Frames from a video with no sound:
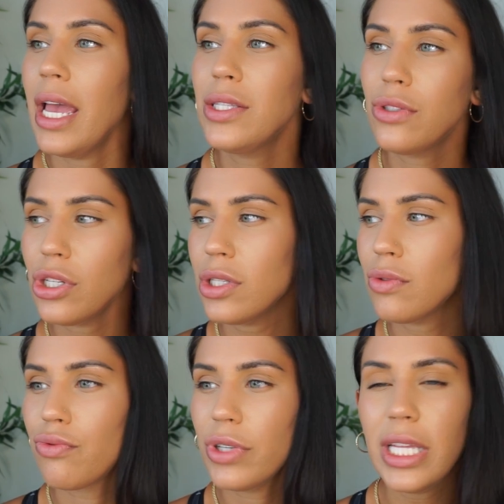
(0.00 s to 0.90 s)
It's just
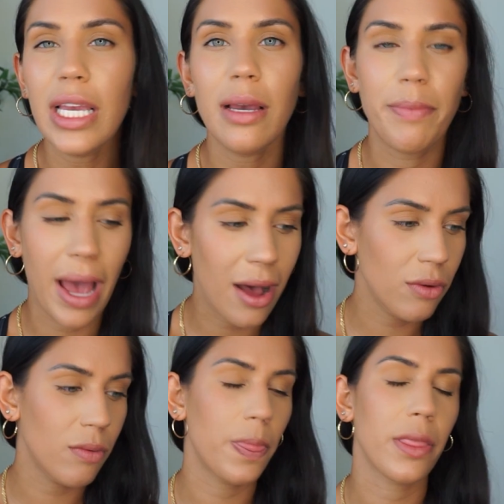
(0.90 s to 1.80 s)
really
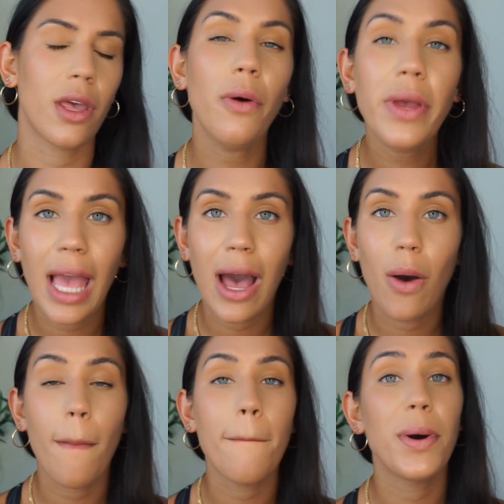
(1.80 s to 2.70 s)
about going
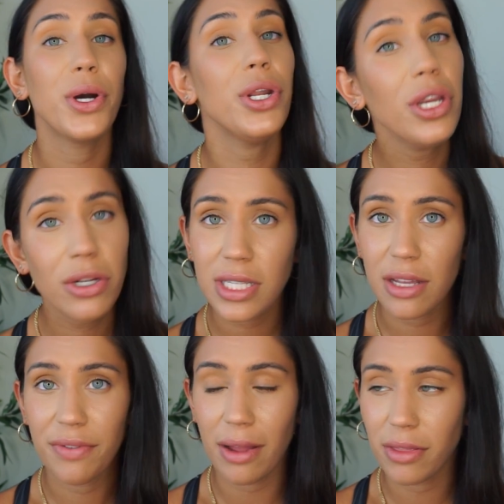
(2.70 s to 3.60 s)
out, putting
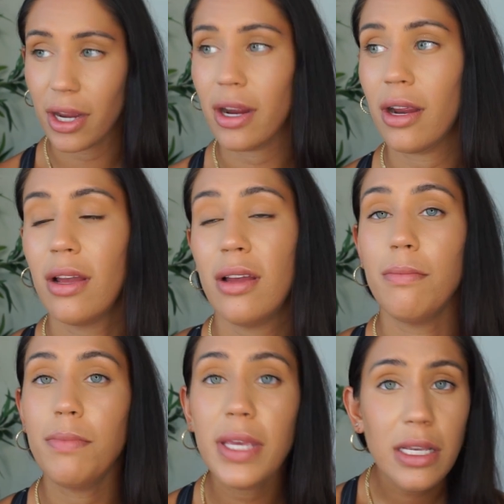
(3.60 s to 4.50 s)
yourself out there,
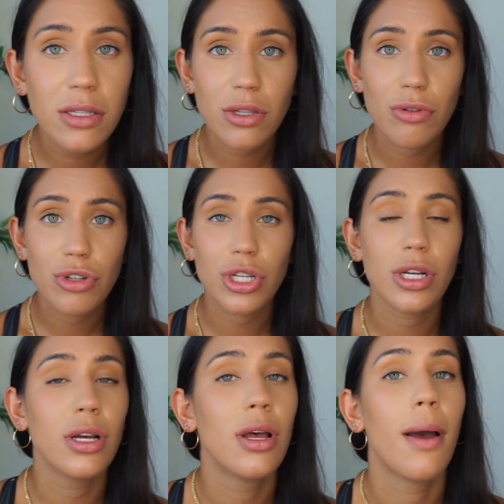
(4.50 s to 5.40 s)
being
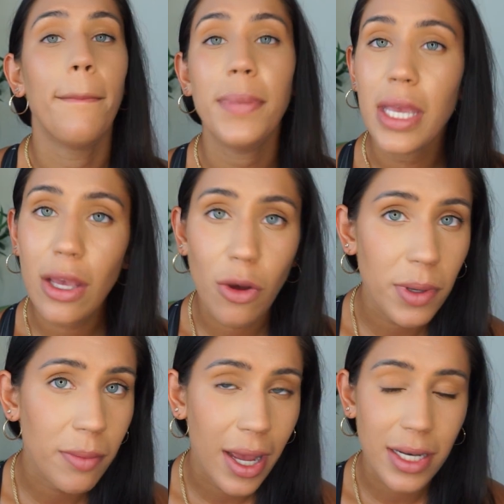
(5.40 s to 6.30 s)
social, being
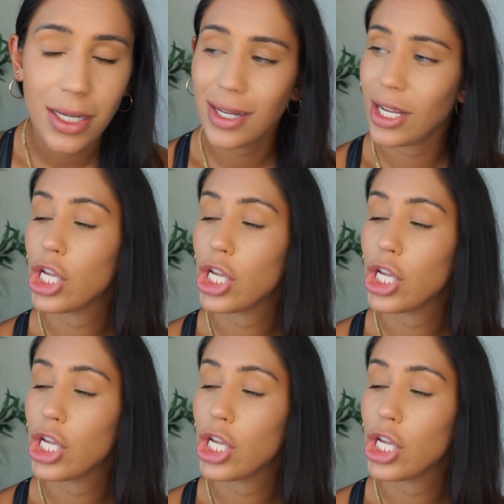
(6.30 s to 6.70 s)
open-minded,